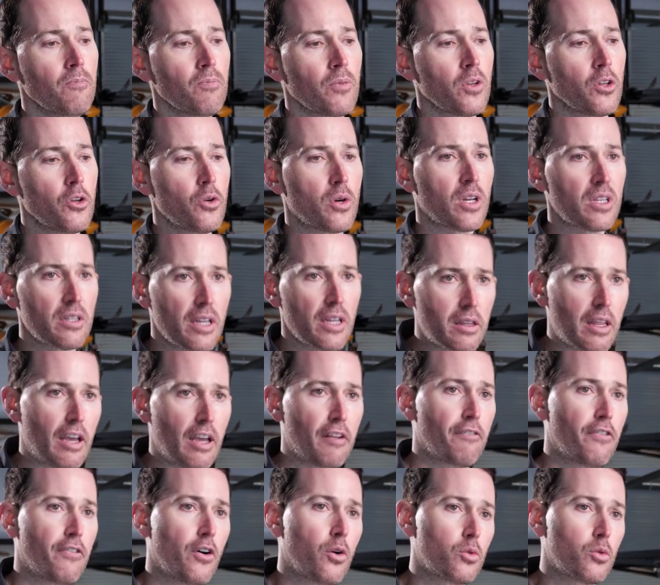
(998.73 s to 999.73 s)
you can let
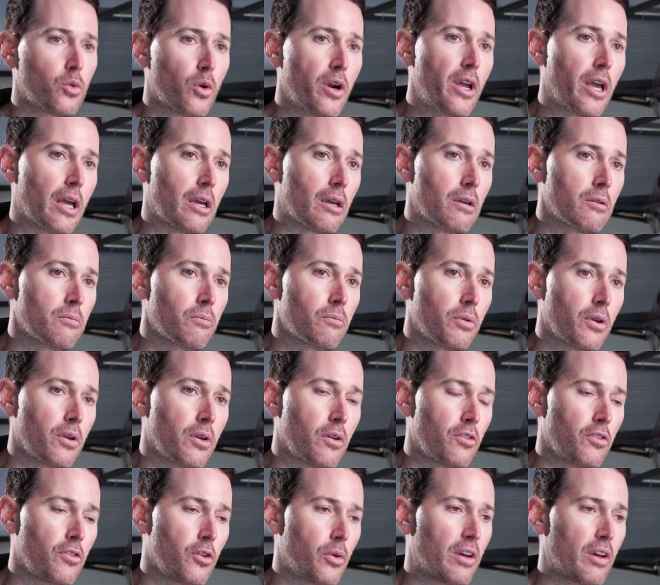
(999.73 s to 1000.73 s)
that phone ring
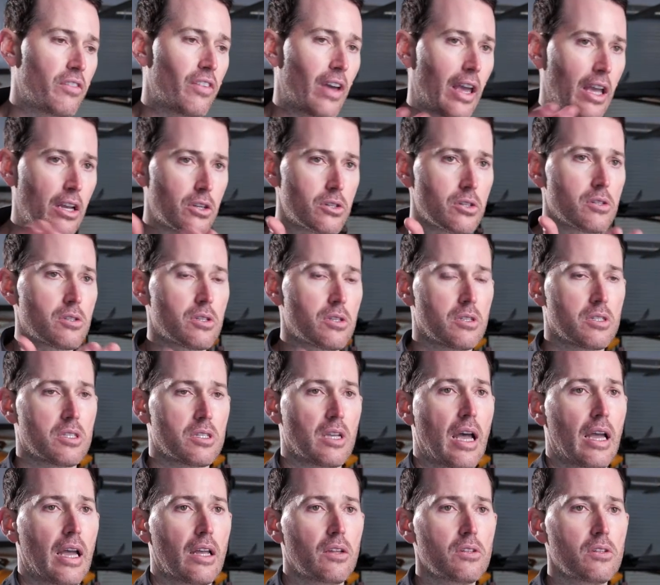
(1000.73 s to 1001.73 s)
because you have agents
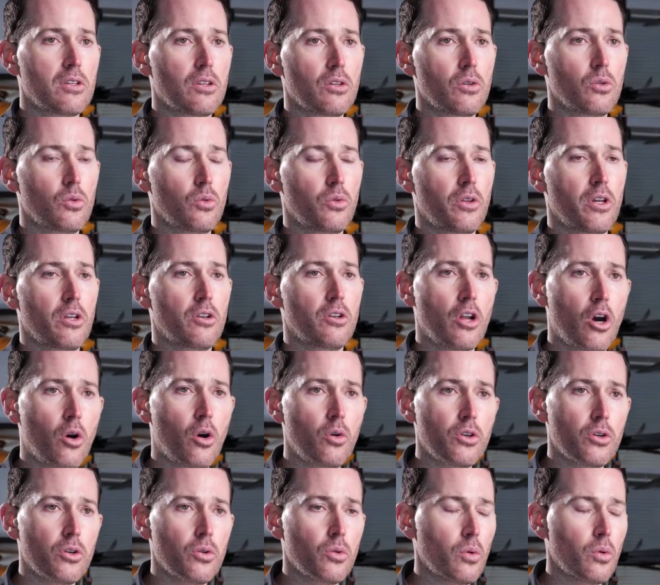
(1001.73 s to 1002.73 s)
assigned to you that know
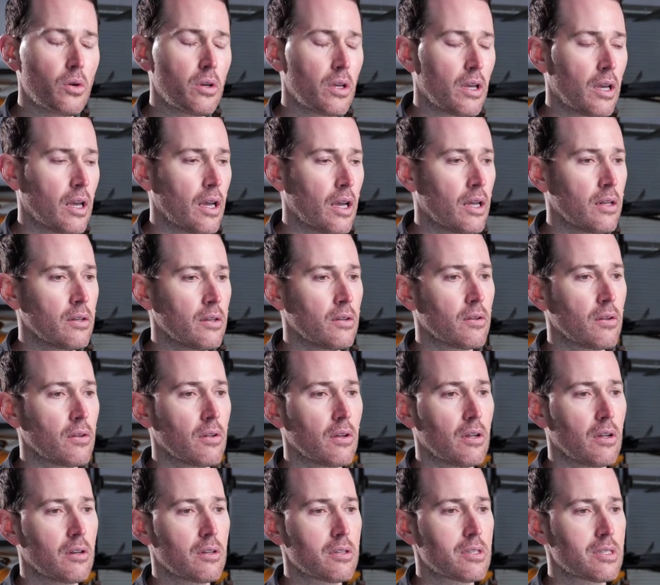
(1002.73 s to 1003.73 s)
you. And
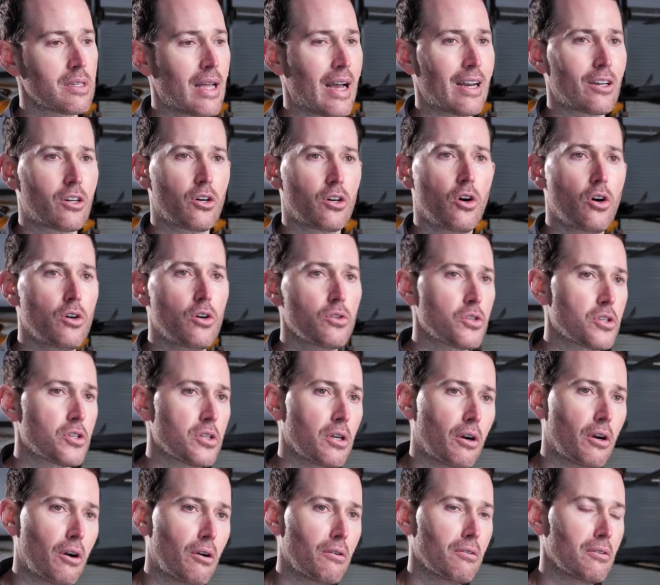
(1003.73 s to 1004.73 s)
it's not a call
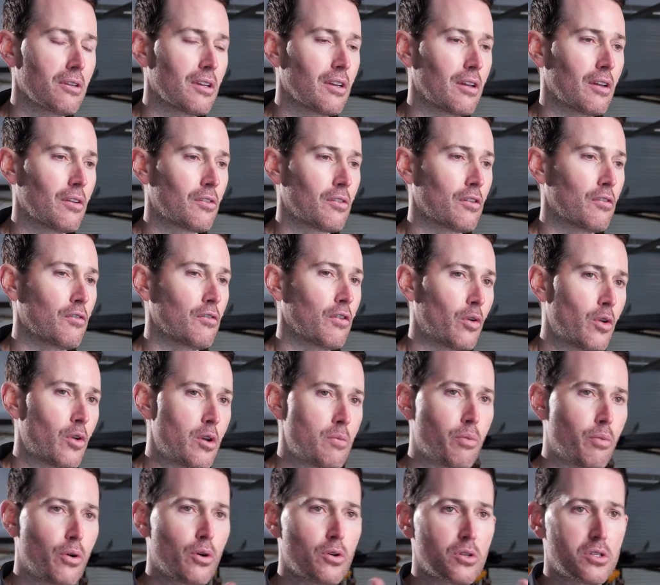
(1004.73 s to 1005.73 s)
center. It's a very
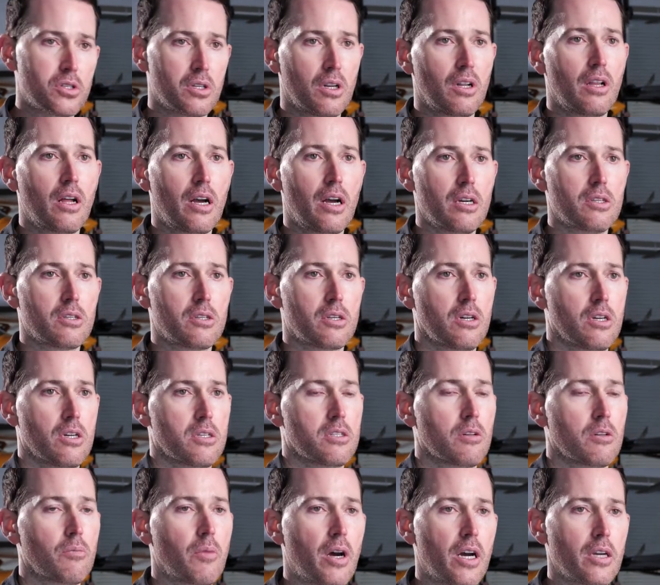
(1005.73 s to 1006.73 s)
personalized,
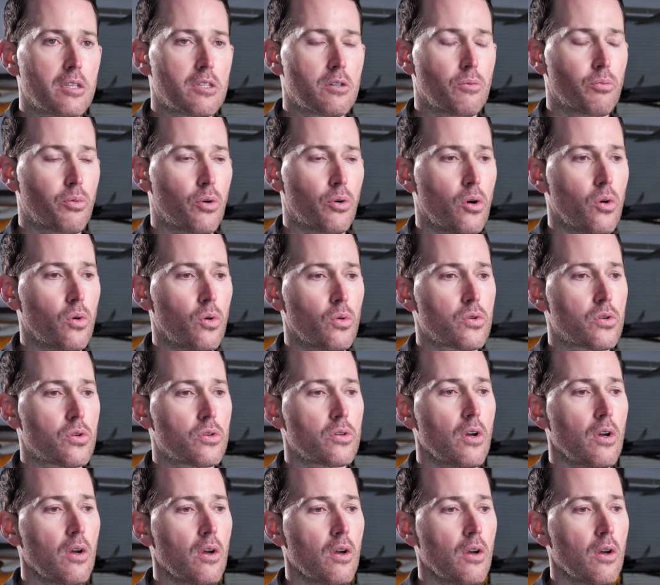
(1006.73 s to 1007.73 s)
customized approach.
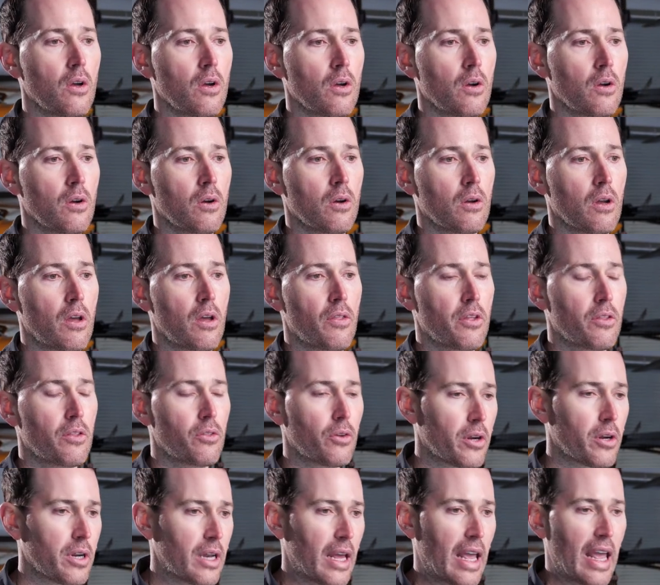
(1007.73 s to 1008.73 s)
And then
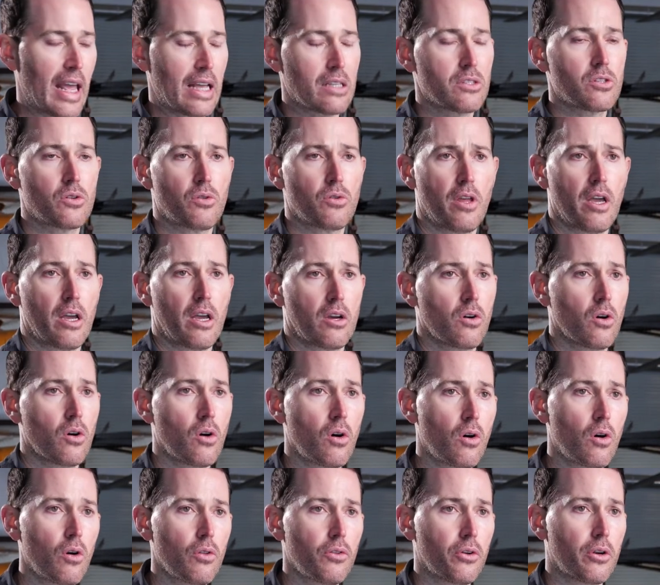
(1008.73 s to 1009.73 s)
they're going to answer that
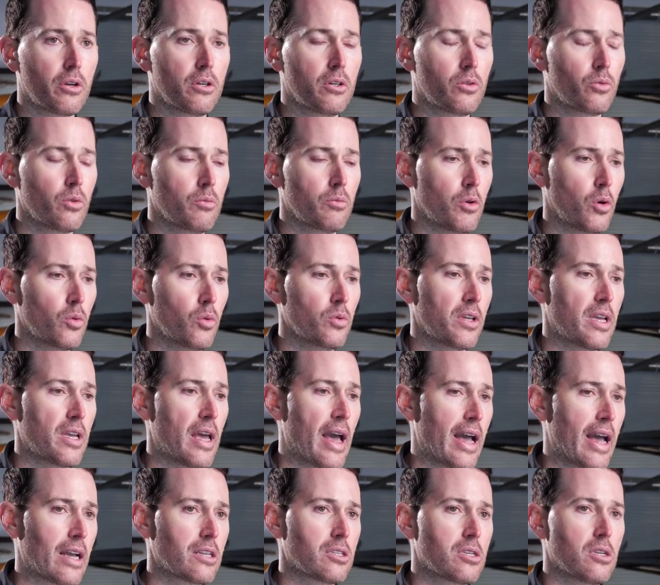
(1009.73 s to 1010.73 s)
call. They're going to remotely
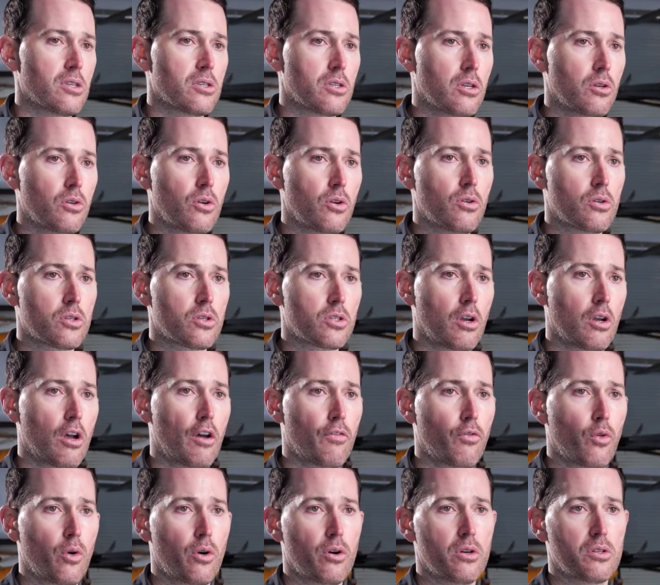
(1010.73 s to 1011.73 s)
access into your
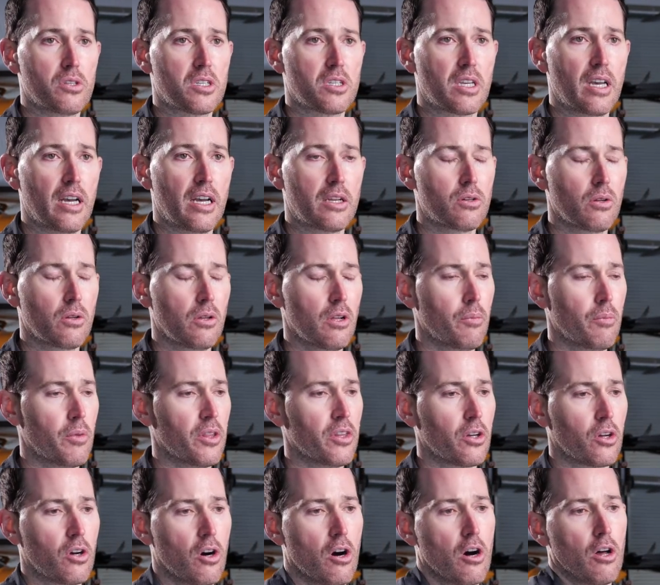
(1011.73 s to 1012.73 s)
software and schedule them. And
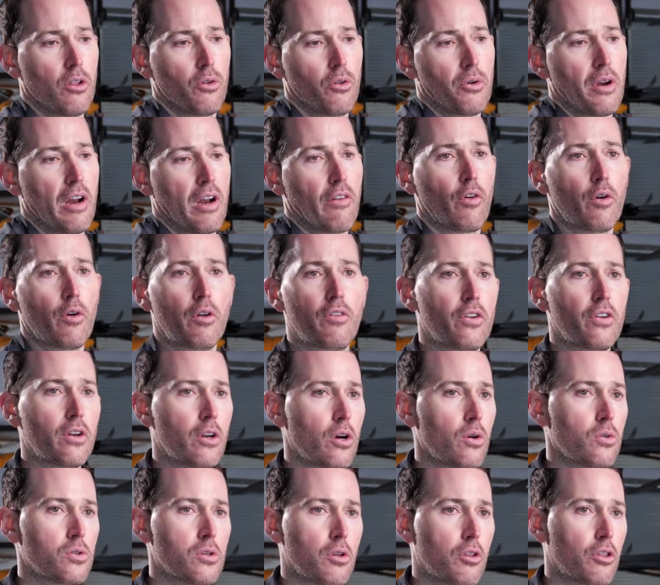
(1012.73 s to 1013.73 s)
the caller never even
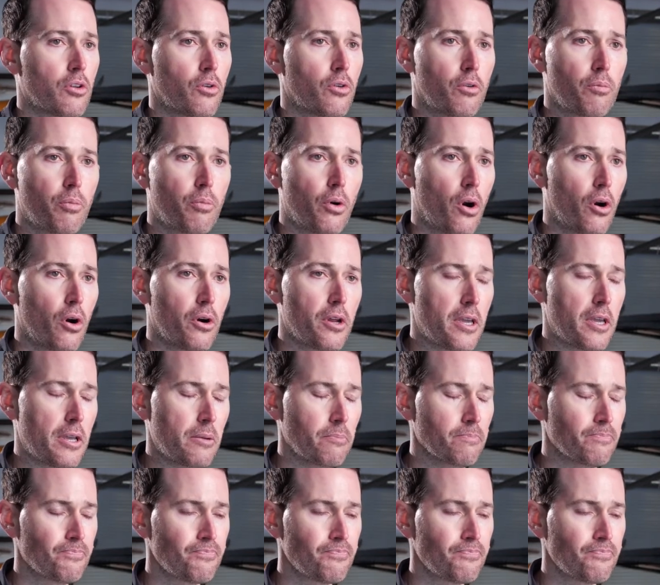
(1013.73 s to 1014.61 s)
knows a third party